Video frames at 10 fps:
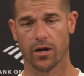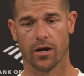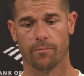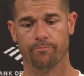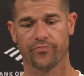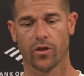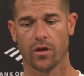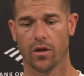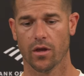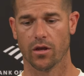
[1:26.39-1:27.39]
Um,
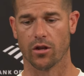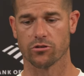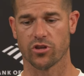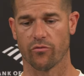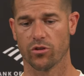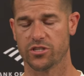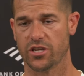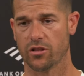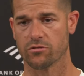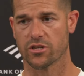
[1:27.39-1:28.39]
you know, so I've really
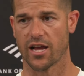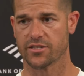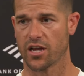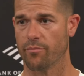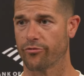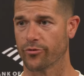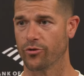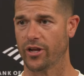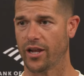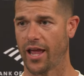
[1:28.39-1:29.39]
seen those guys come
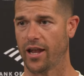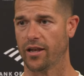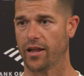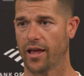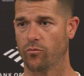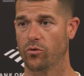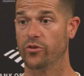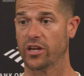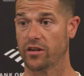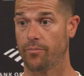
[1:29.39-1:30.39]
through and, and, and when
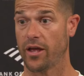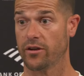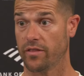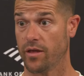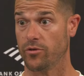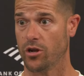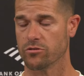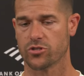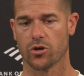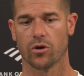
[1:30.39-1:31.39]
we can depend on them, you know,
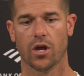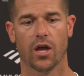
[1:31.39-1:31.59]
so